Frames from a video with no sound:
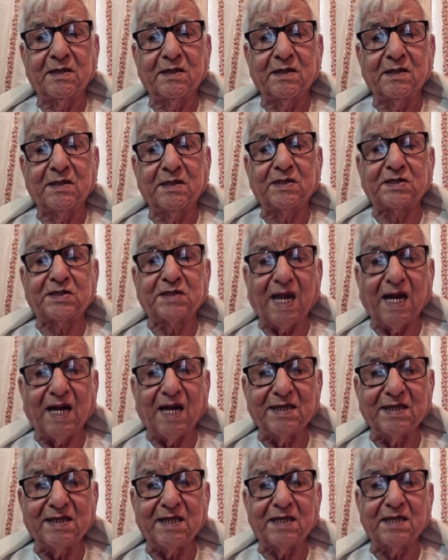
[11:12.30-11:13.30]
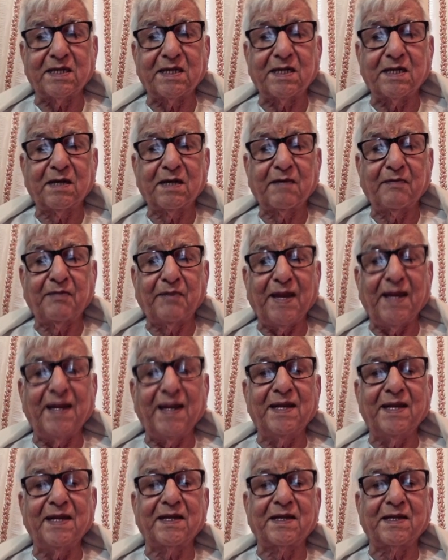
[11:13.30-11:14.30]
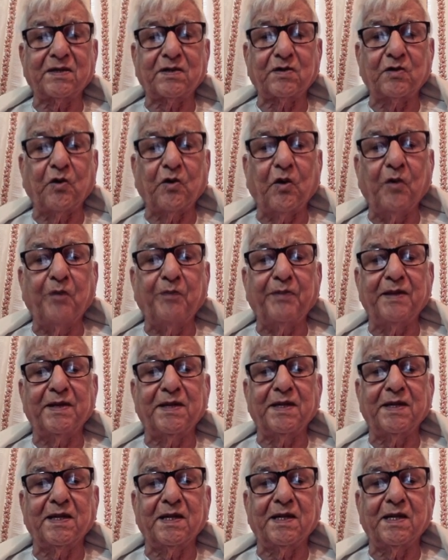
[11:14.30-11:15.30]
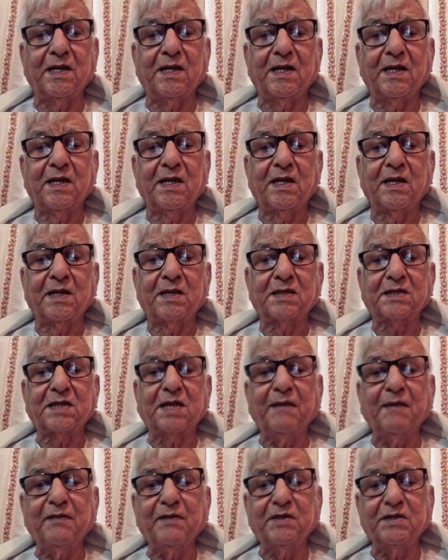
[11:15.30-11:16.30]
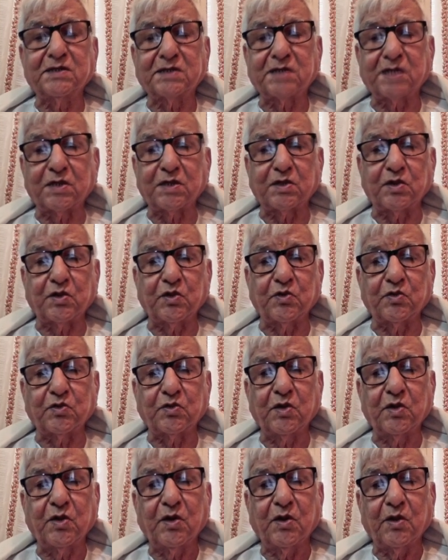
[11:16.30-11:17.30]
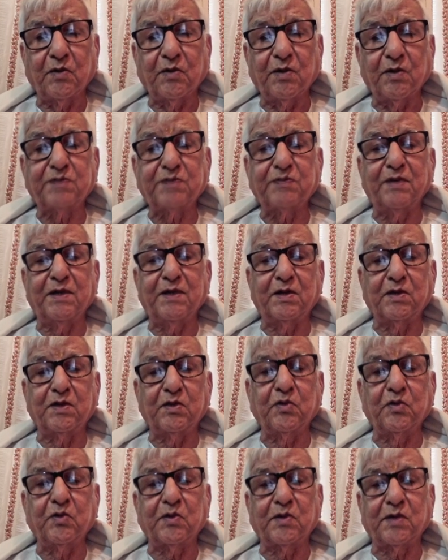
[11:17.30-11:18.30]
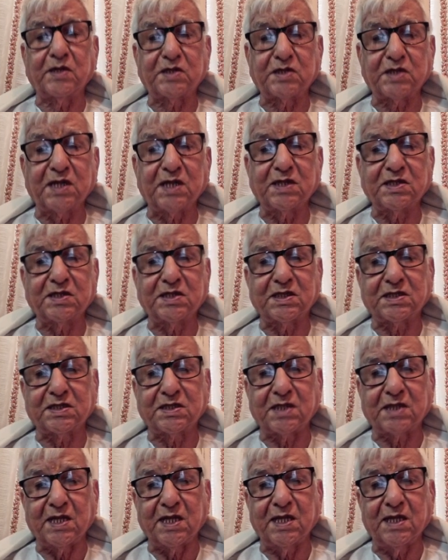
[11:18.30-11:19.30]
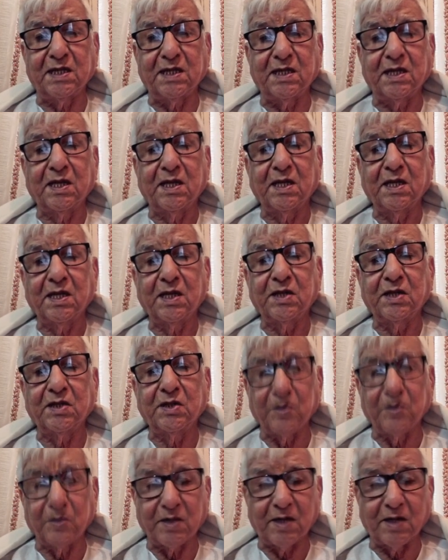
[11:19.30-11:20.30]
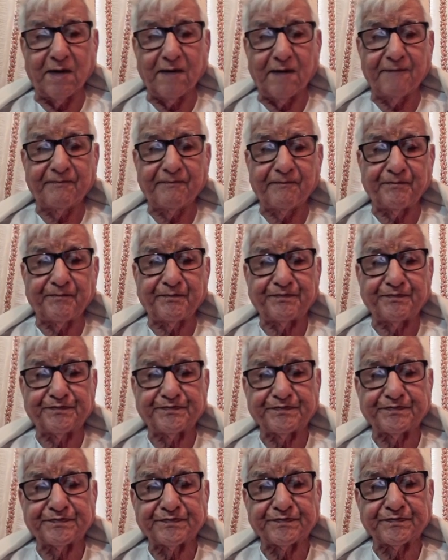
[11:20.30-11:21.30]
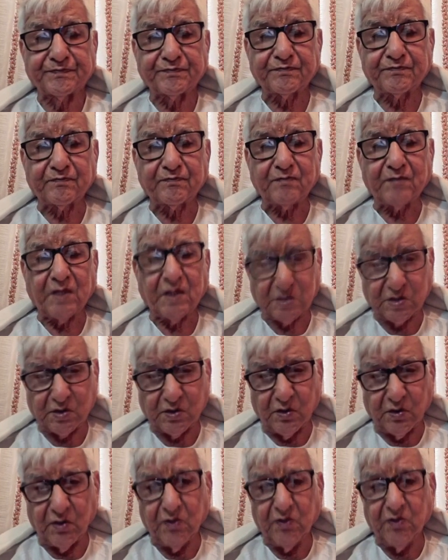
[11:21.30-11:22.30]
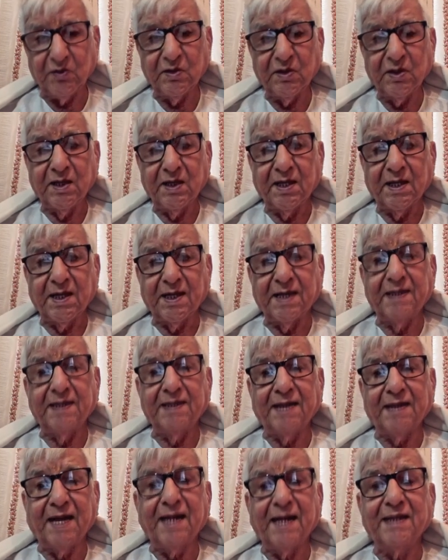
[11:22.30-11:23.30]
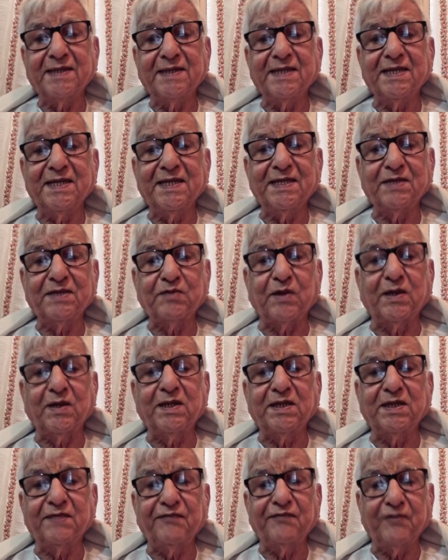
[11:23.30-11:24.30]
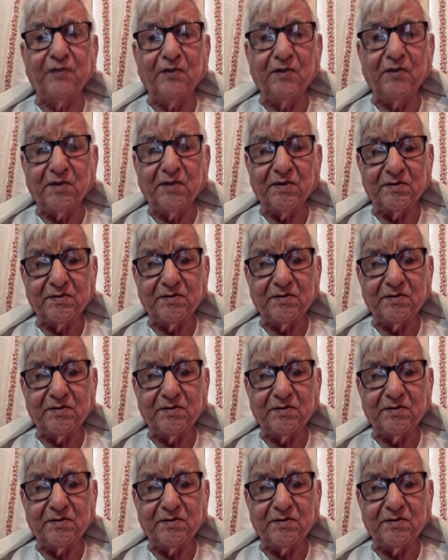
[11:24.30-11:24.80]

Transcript: started planning to open a, some institute which will do researches in yoga. So, in 1924,